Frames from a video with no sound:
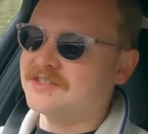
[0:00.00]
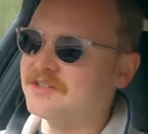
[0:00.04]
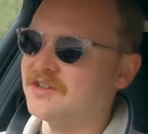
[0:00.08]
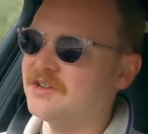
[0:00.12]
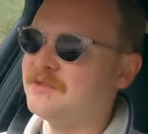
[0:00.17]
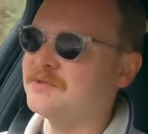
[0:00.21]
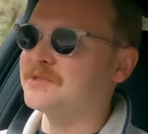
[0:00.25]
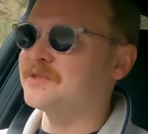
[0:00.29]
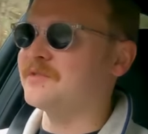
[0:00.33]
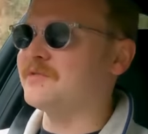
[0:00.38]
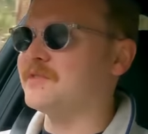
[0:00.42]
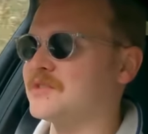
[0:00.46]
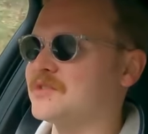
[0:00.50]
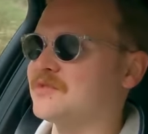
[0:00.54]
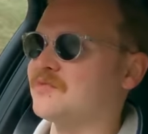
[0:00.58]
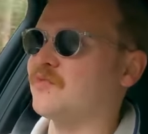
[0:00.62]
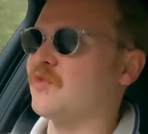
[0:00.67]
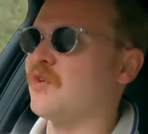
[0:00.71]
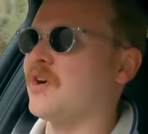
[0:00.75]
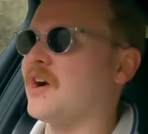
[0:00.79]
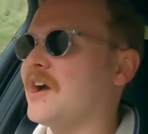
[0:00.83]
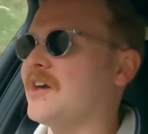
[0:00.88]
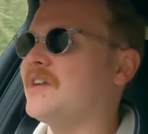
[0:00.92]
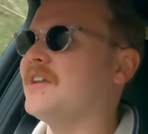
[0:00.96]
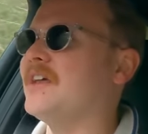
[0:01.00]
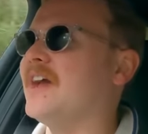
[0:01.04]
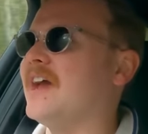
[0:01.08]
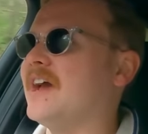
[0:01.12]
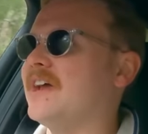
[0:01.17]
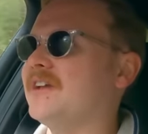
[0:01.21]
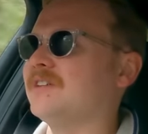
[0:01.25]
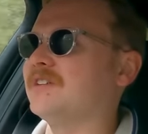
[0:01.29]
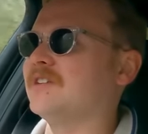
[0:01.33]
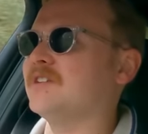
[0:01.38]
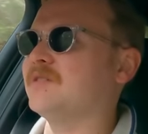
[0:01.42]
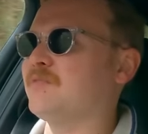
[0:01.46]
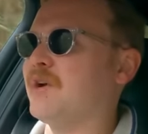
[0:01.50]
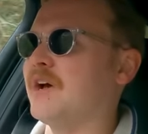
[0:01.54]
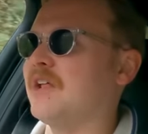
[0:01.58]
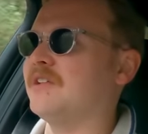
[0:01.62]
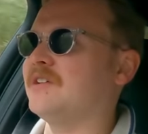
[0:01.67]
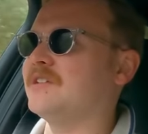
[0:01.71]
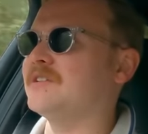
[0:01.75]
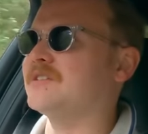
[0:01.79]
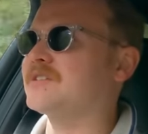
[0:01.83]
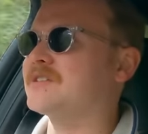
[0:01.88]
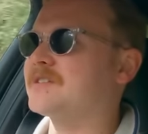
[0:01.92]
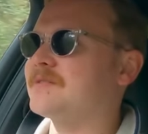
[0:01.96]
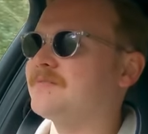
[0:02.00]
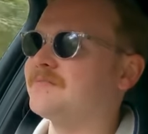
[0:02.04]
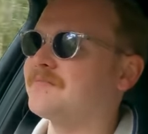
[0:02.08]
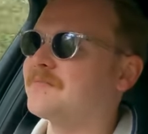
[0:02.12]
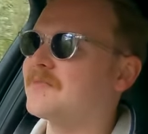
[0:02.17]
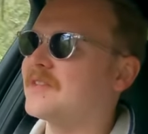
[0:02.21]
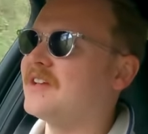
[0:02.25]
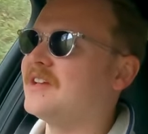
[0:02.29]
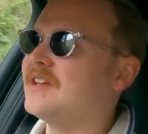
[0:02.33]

in terms of its ride handling balance.